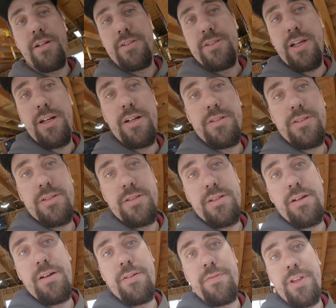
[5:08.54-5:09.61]
to centers
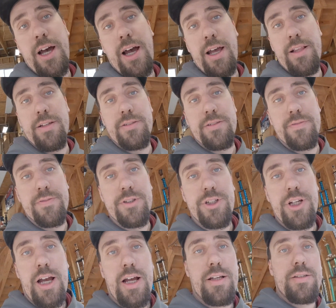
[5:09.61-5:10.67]
of the eyelets of the
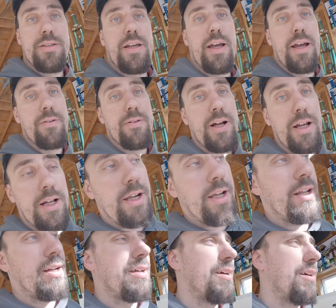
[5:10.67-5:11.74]
shocks at ride
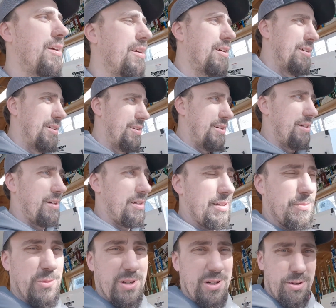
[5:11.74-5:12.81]
height, and
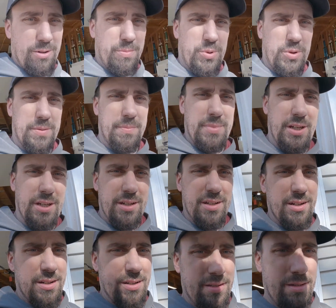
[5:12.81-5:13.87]
then we're gonna go put them
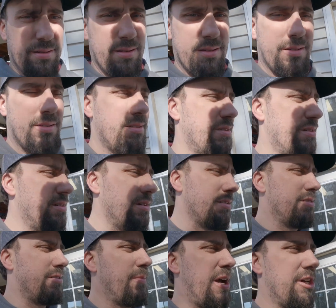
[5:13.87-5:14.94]
in the
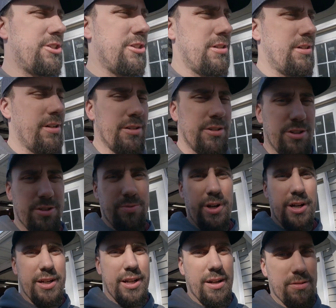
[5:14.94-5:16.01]
smasher and just
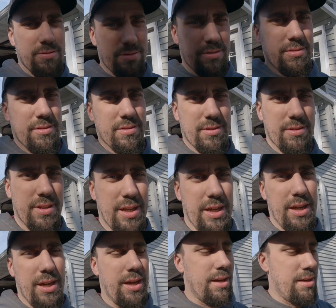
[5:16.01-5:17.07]
write down
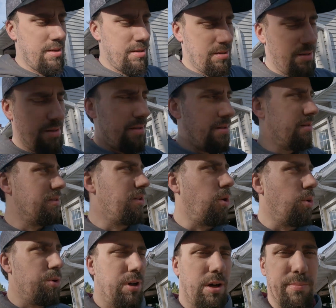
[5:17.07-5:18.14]
the
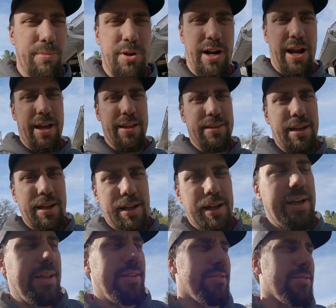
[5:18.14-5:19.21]
load number at that
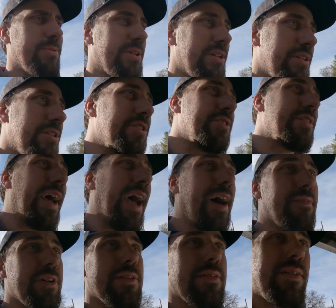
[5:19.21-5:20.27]
height, so we just
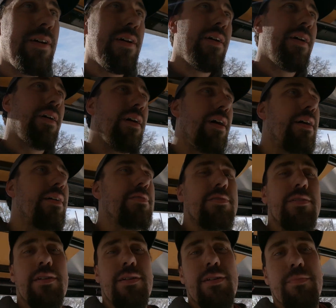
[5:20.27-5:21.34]
have it as
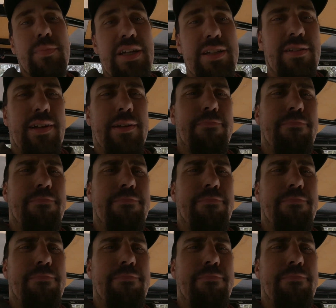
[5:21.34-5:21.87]
a baseline.